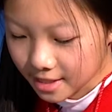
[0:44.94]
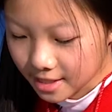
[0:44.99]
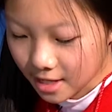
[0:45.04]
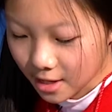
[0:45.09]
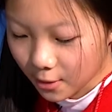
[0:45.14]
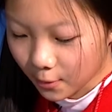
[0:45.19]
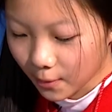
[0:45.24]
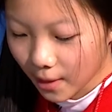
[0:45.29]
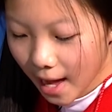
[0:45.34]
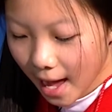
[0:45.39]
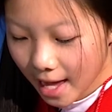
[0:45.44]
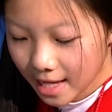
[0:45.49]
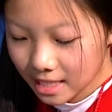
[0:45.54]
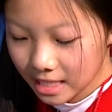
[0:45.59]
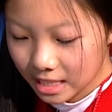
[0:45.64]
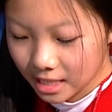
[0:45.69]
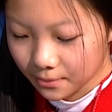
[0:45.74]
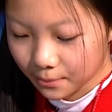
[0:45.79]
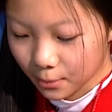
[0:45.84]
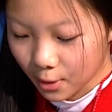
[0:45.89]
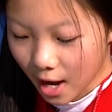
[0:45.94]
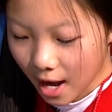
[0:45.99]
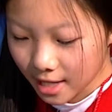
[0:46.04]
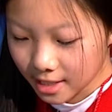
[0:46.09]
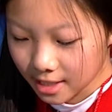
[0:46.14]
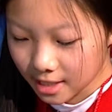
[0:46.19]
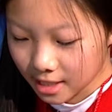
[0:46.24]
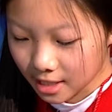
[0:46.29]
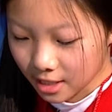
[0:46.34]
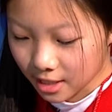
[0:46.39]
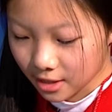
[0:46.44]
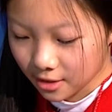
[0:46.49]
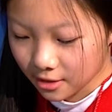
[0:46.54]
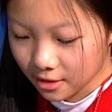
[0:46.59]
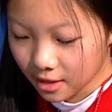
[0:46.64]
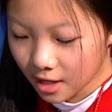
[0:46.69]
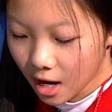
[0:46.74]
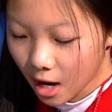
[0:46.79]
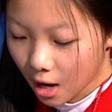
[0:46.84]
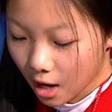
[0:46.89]
So what has surprised you?
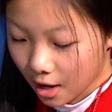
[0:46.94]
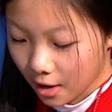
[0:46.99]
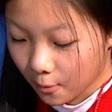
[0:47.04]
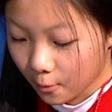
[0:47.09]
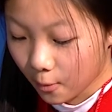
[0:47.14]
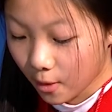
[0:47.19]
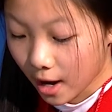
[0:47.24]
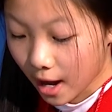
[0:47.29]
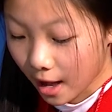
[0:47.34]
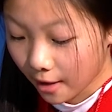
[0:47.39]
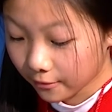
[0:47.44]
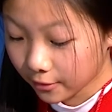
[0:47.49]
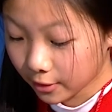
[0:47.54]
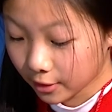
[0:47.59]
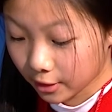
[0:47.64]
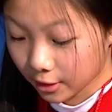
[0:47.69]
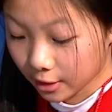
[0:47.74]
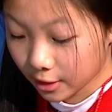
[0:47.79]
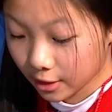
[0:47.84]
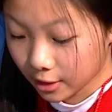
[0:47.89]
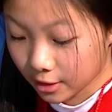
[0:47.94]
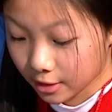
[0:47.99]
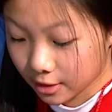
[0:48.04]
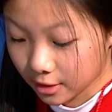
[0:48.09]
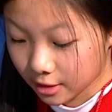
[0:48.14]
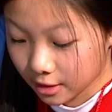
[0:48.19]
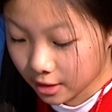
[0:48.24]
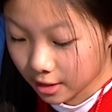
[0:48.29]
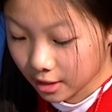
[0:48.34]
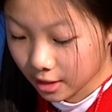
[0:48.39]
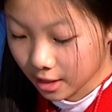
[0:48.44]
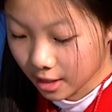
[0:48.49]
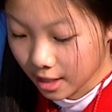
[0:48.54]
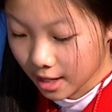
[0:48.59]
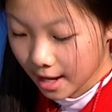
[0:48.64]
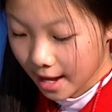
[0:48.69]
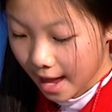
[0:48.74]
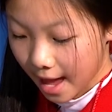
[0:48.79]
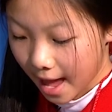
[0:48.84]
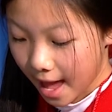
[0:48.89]
What have you learned
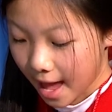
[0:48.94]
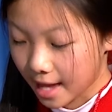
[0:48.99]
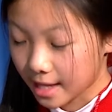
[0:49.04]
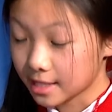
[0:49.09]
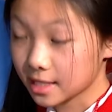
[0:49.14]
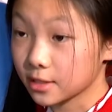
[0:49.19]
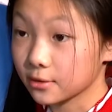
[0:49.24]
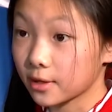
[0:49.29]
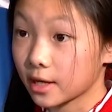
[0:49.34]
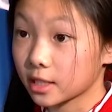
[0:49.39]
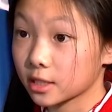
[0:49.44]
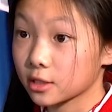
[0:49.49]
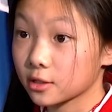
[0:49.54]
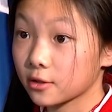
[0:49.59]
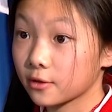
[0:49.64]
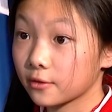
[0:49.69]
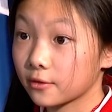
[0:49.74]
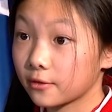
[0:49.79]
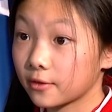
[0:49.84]
as director